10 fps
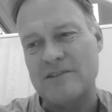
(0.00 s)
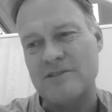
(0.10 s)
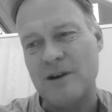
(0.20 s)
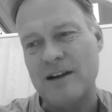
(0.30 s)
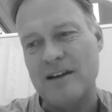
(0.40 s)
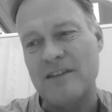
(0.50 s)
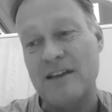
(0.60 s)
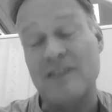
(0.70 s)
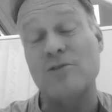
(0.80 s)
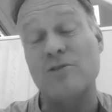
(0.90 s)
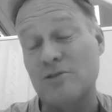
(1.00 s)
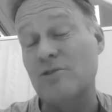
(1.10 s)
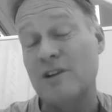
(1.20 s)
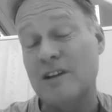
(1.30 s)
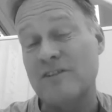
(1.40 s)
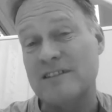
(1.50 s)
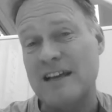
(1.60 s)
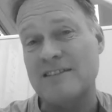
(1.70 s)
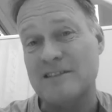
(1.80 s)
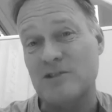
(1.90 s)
So I think you're doing a fantastic